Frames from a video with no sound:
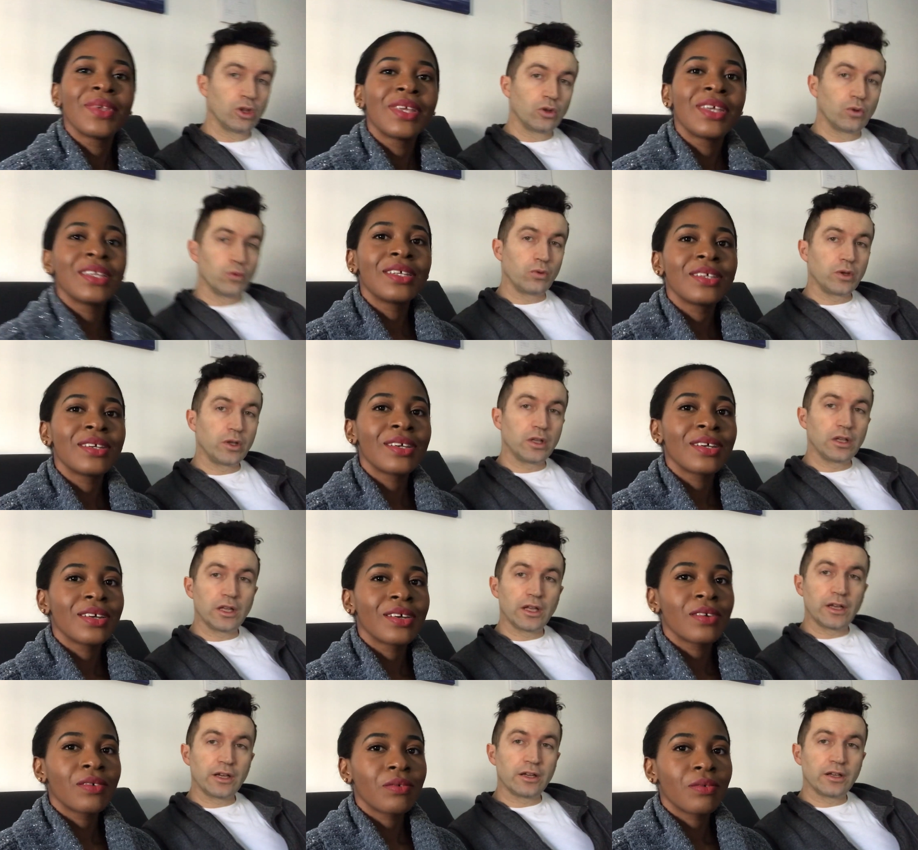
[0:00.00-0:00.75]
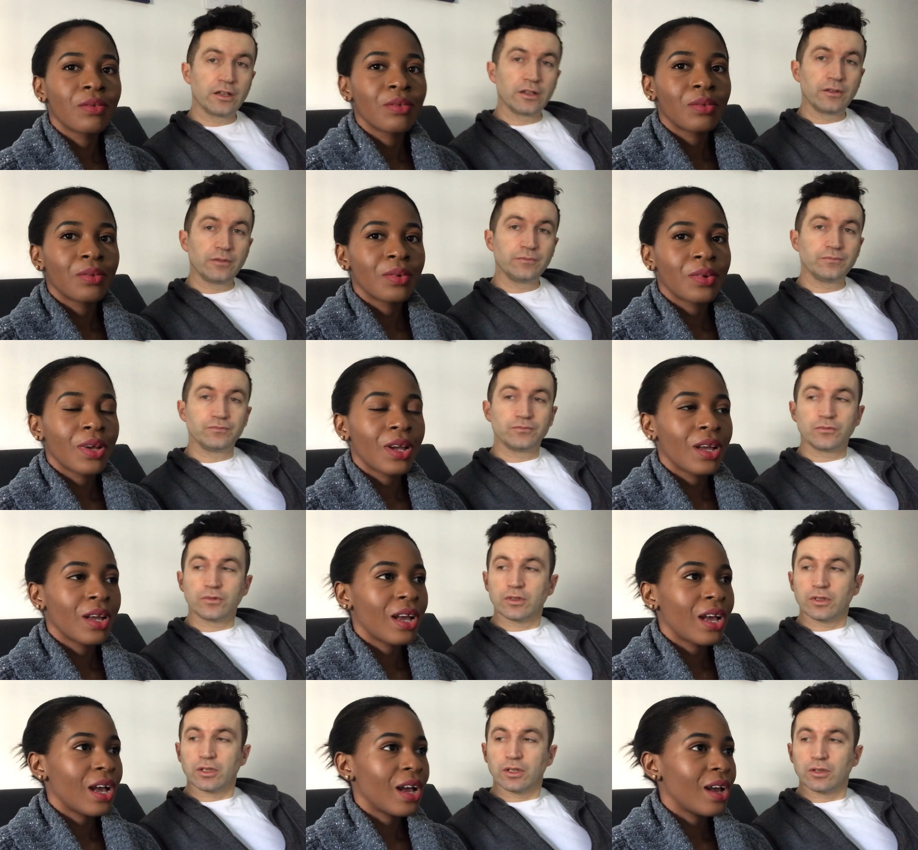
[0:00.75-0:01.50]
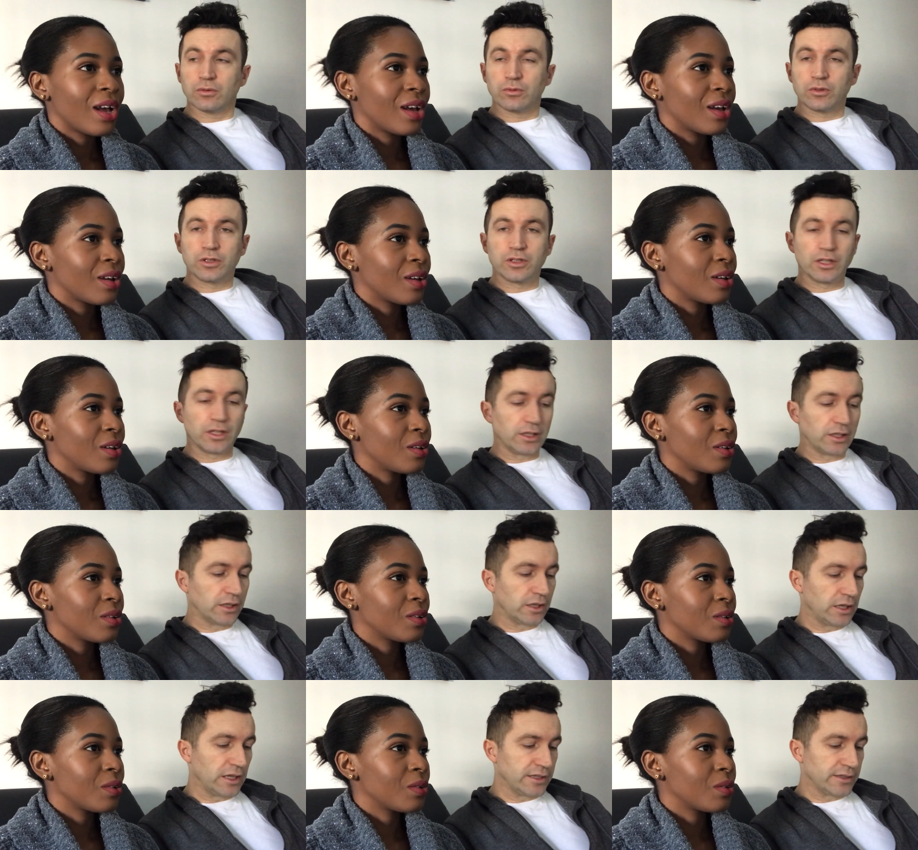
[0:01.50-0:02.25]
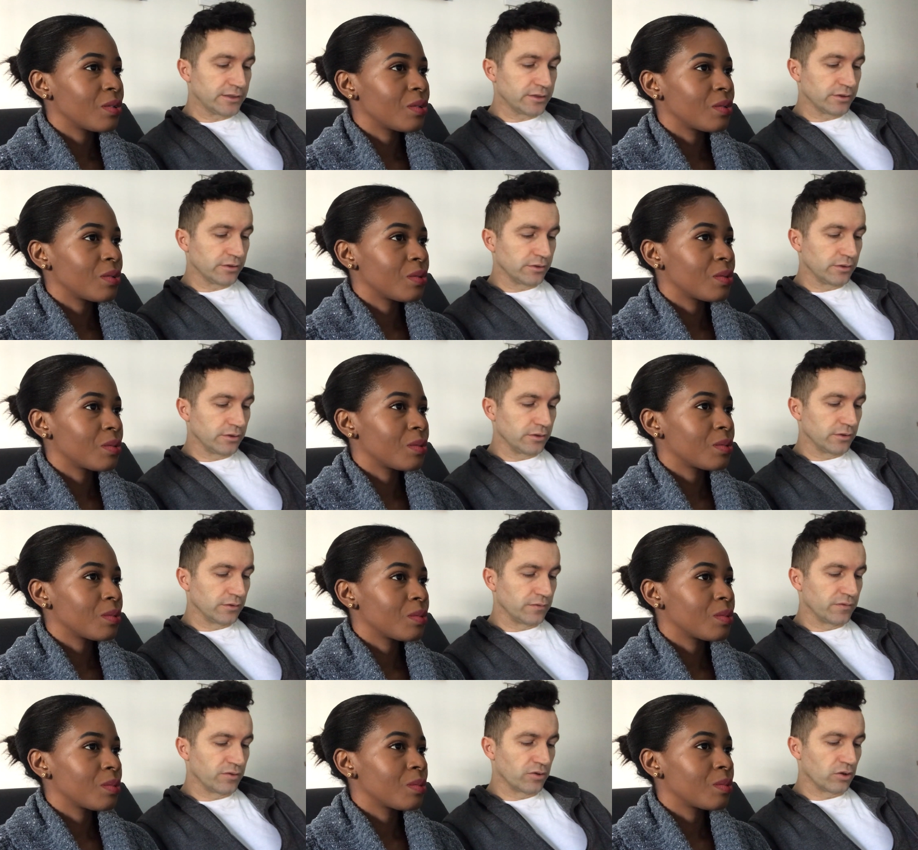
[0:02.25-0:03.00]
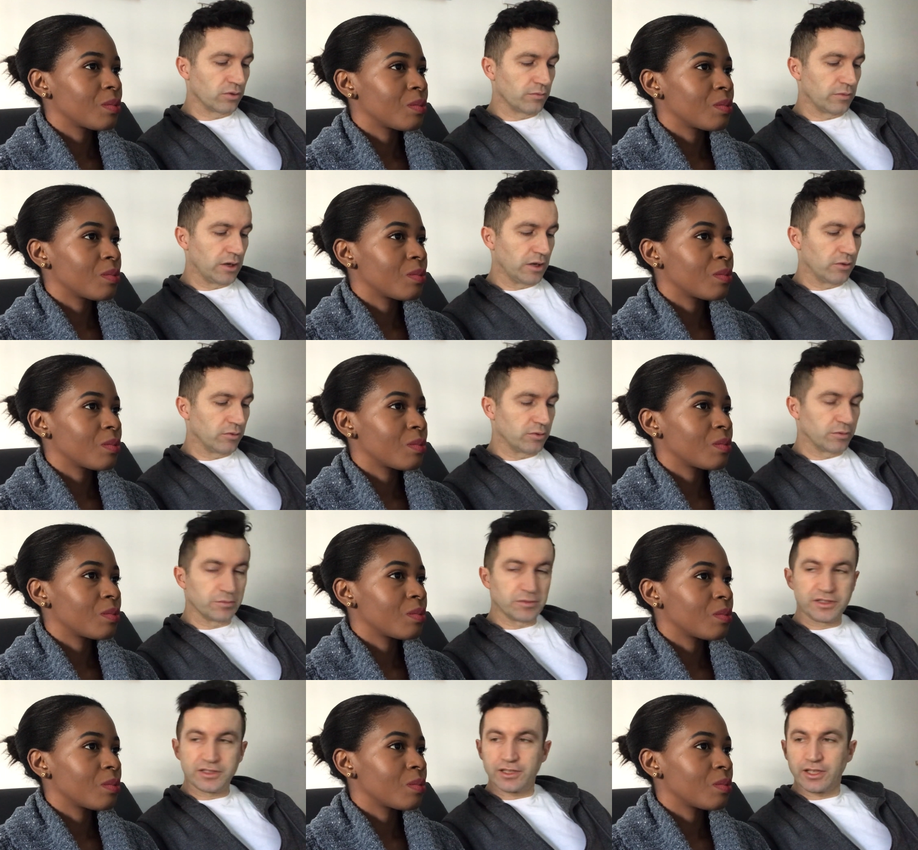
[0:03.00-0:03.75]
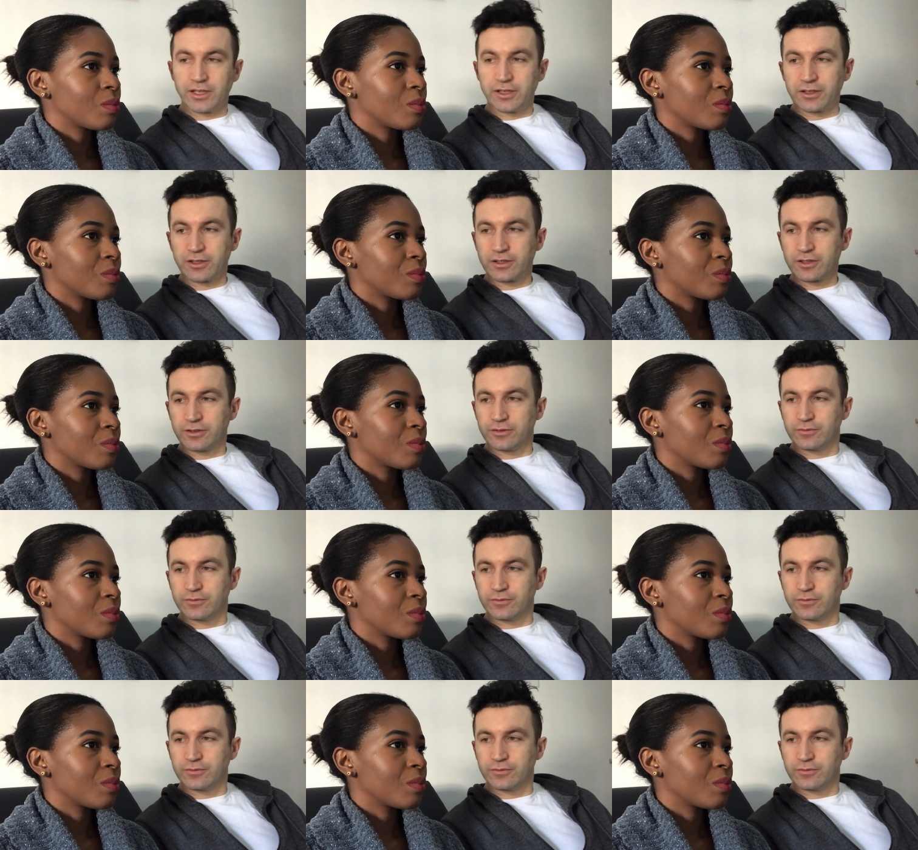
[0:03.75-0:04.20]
Speaker 1: We learn uh, and we take lesson from our mistake.